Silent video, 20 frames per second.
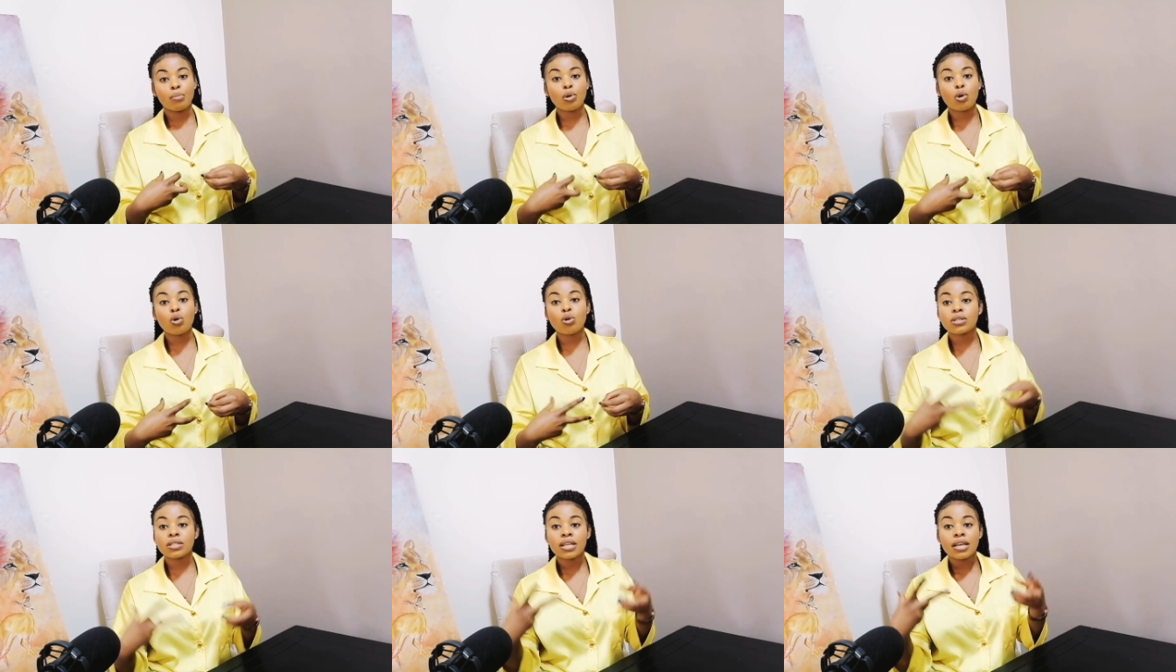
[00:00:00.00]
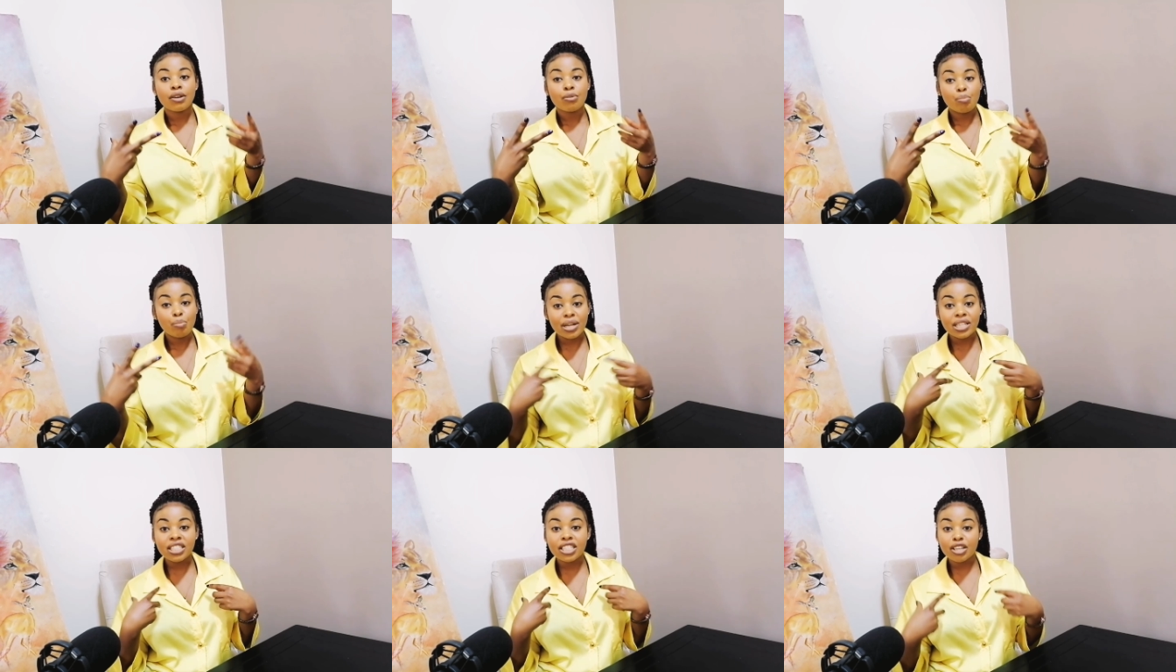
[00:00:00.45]
Because
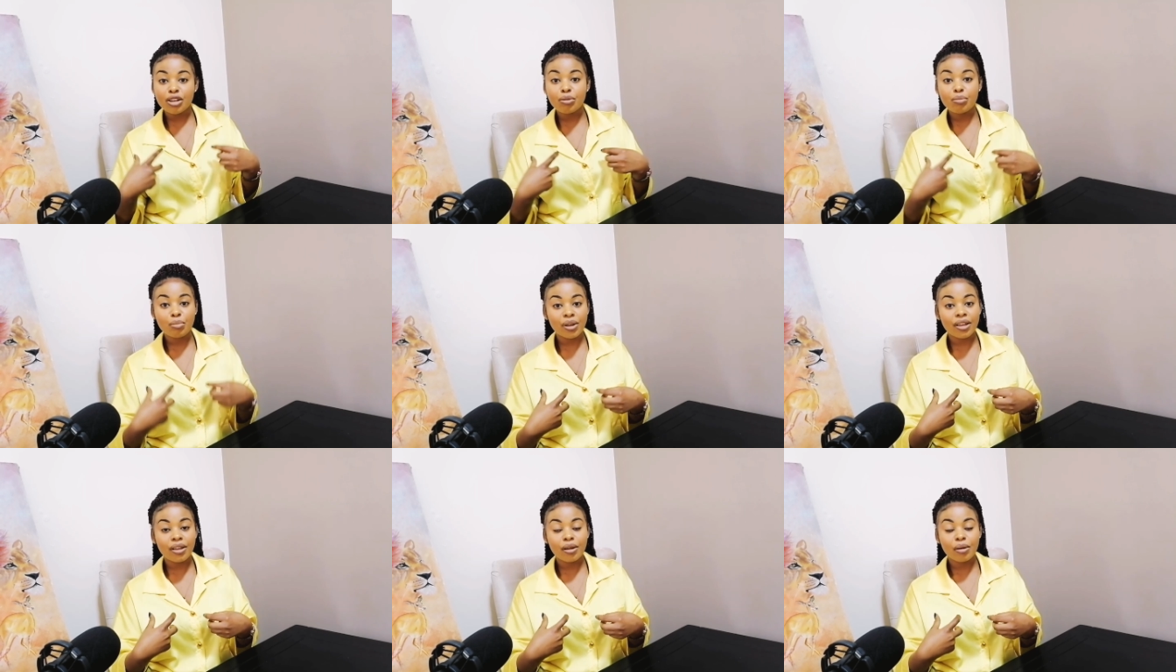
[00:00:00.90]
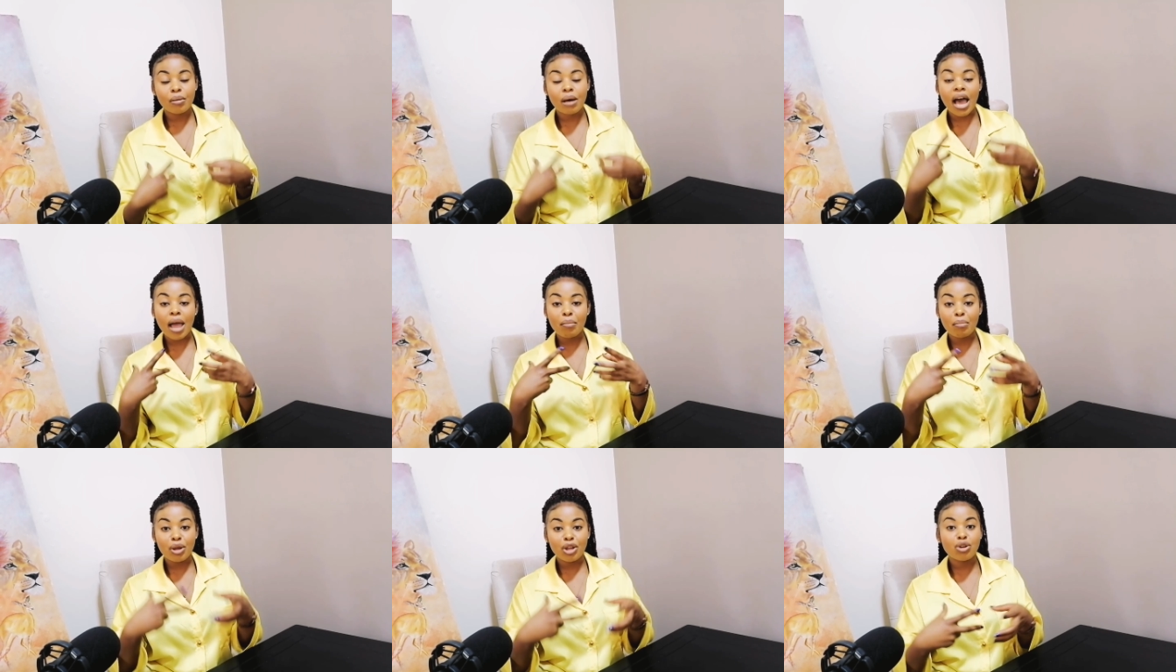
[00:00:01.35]
meeting me,
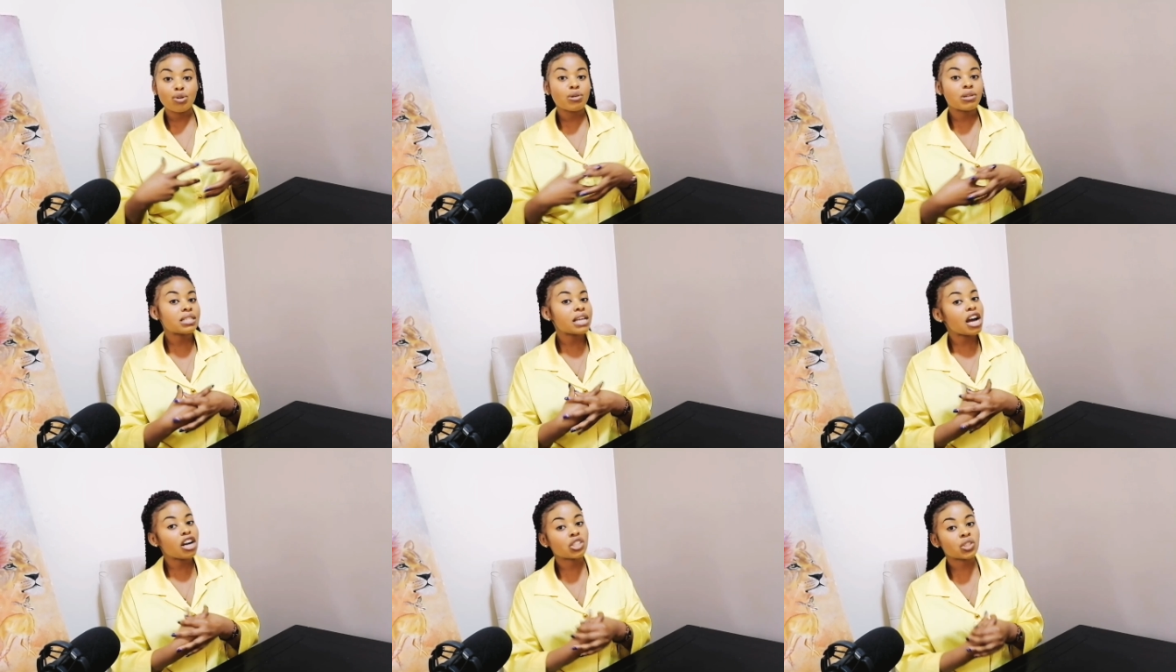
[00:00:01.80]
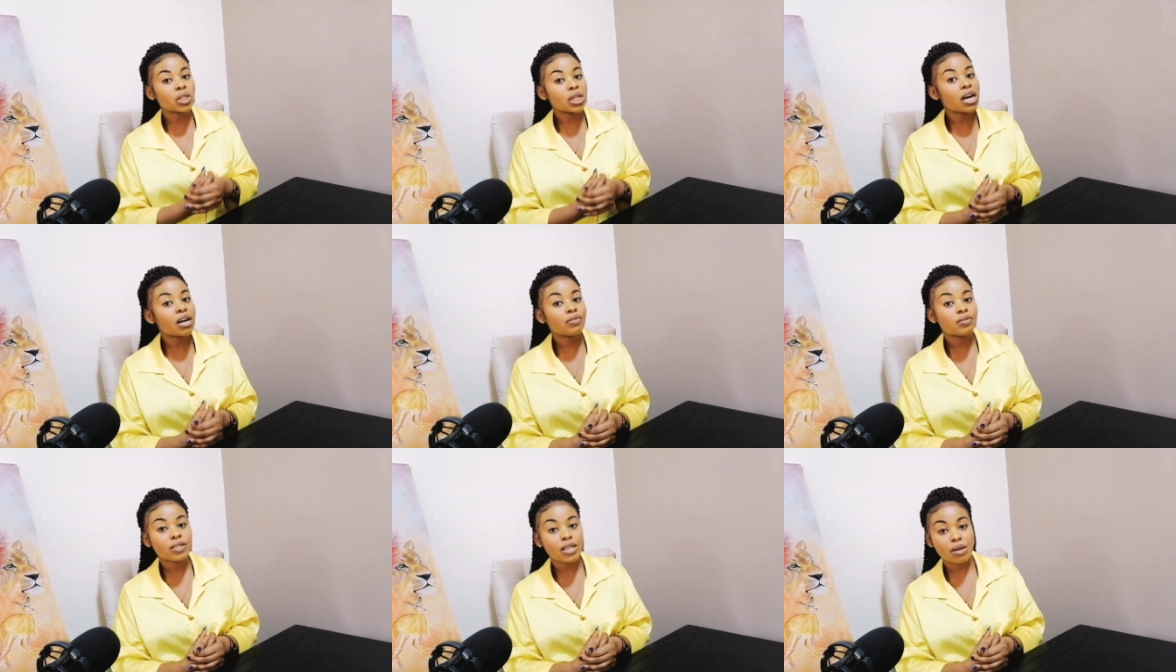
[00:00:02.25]
I may not actually
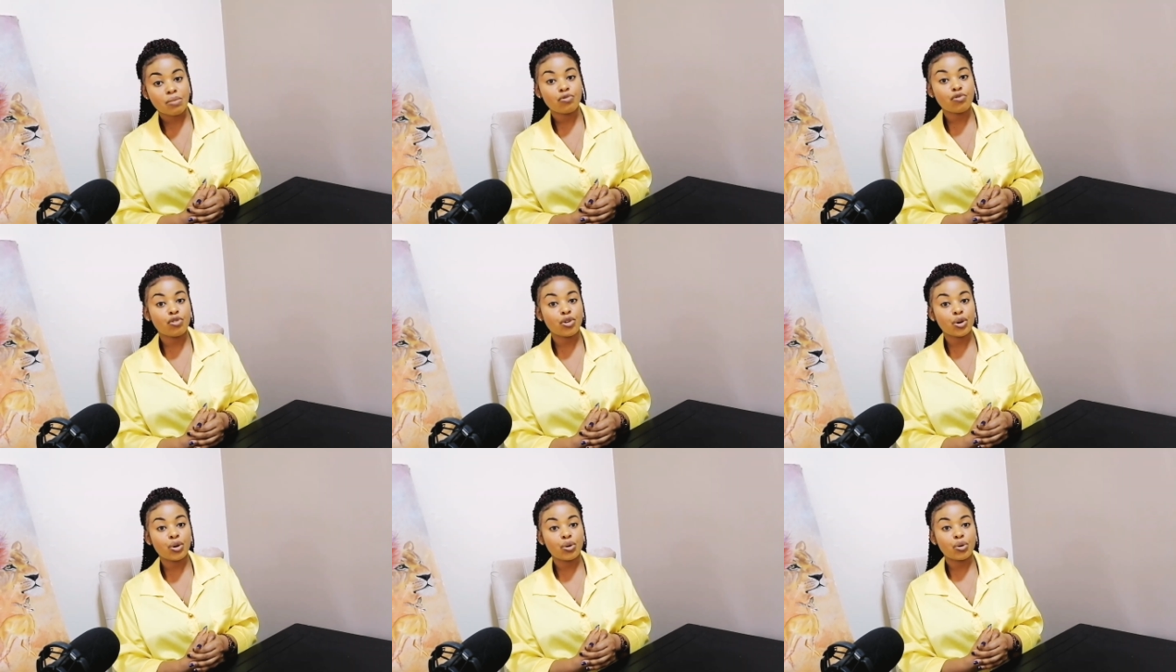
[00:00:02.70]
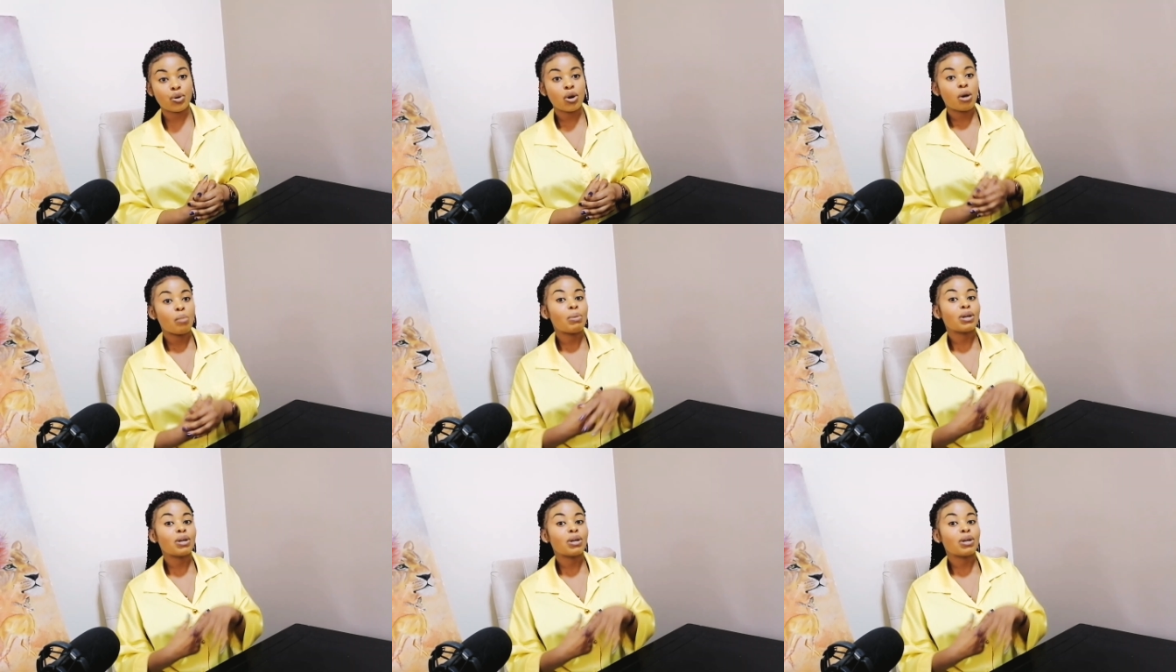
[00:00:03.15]
have time for you.